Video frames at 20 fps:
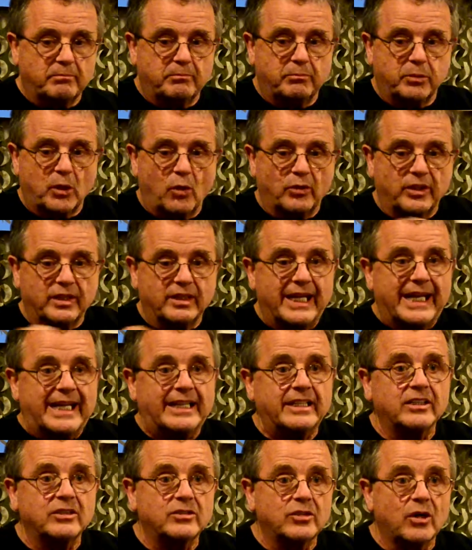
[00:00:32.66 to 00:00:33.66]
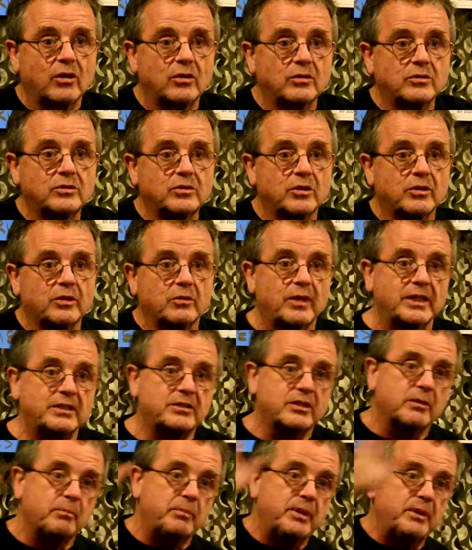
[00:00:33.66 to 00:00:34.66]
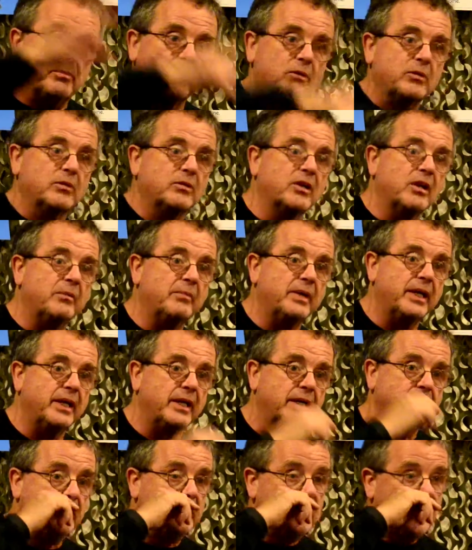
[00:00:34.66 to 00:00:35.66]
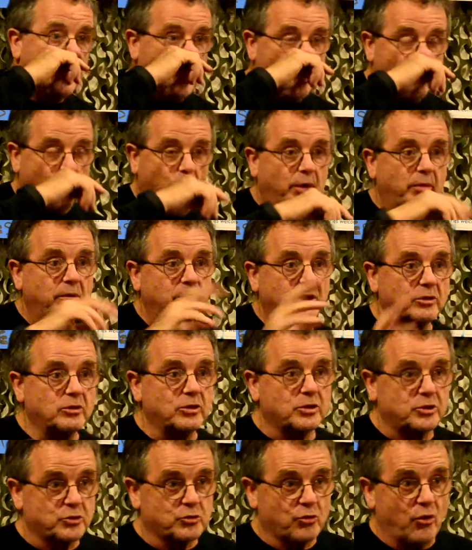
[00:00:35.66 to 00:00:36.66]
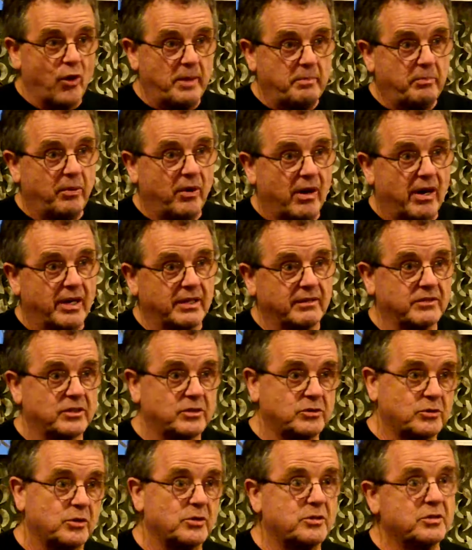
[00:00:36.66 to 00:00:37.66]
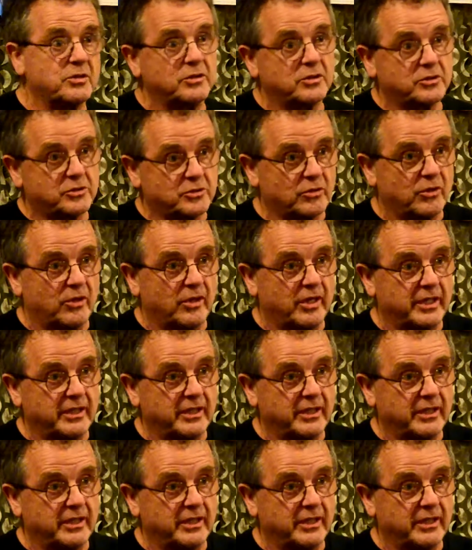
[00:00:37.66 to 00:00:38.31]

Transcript: blow the landing zone so the rest of the people could come in, and we were the destroy part of the search and destroy.